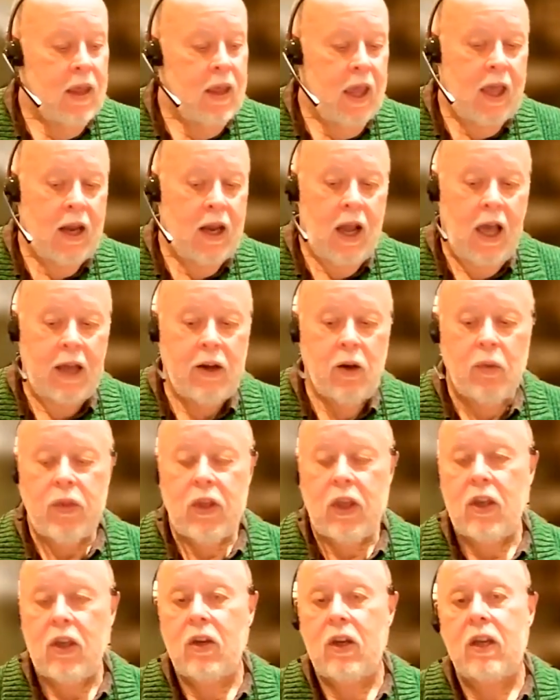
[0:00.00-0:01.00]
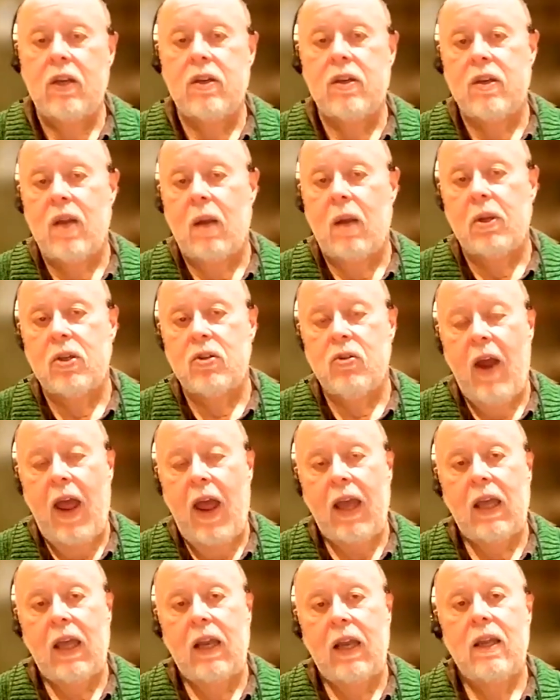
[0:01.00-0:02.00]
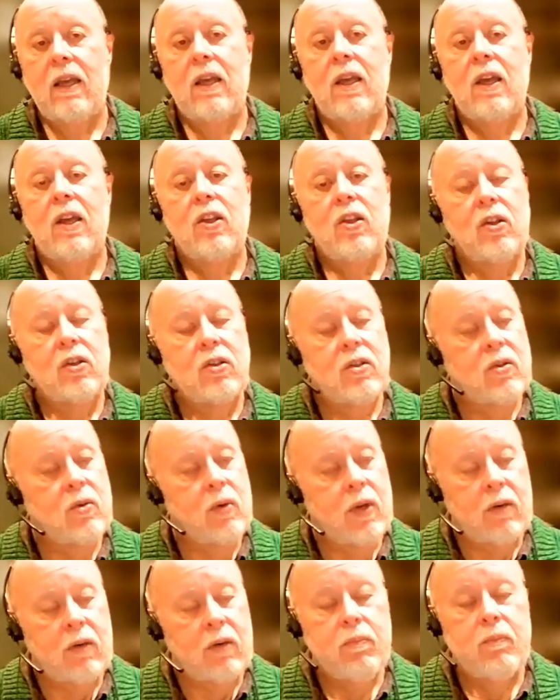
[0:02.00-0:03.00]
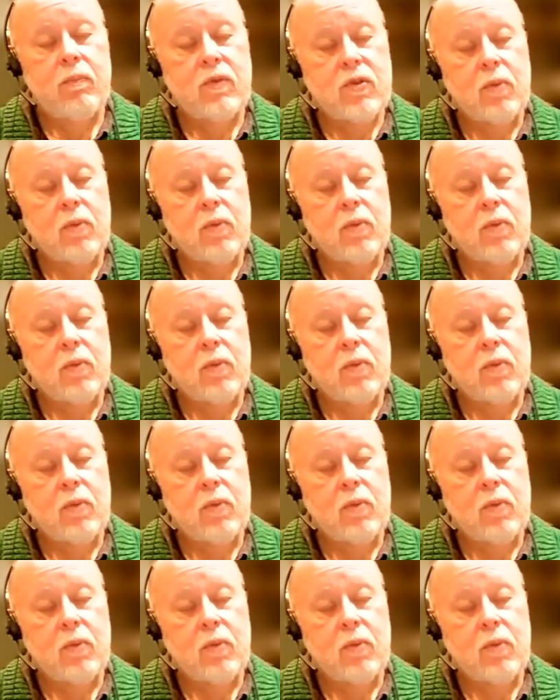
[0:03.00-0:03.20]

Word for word: And I don't think you need to double track it you, to,